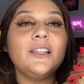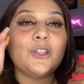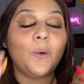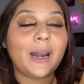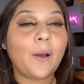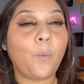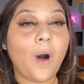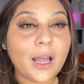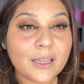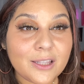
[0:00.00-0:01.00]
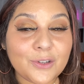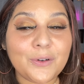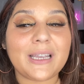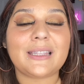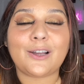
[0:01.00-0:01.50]
So what I want to do
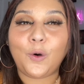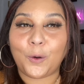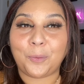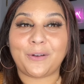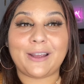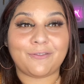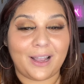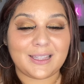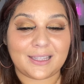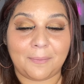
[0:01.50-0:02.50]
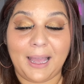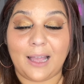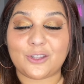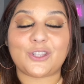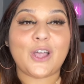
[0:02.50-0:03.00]
is incorporate red
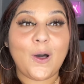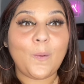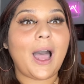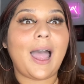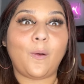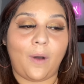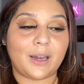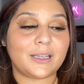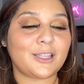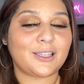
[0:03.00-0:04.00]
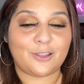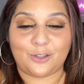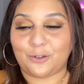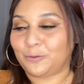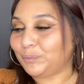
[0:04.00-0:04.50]
somehow. So I wanted to
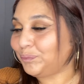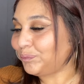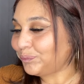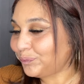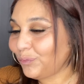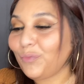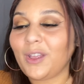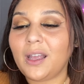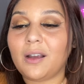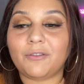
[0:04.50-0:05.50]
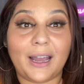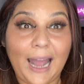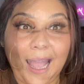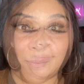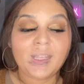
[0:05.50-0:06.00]
do red
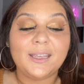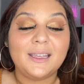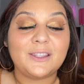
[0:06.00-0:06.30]
eyebrows.